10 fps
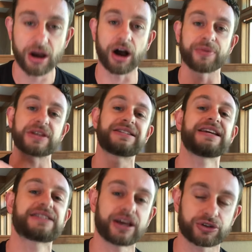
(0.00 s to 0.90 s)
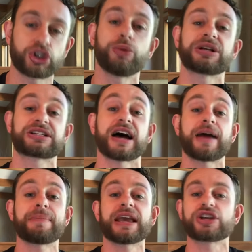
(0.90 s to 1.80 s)
on the details, too much
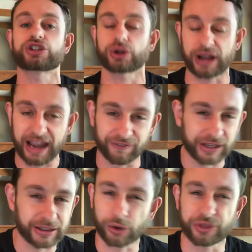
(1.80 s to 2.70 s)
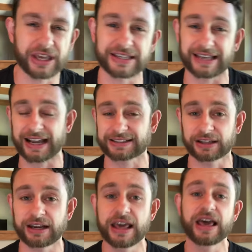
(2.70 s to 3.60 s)
time making sure every little thing is
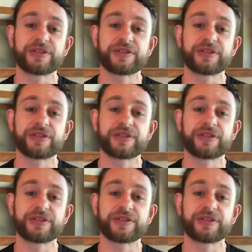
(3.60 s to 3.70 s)
excellent,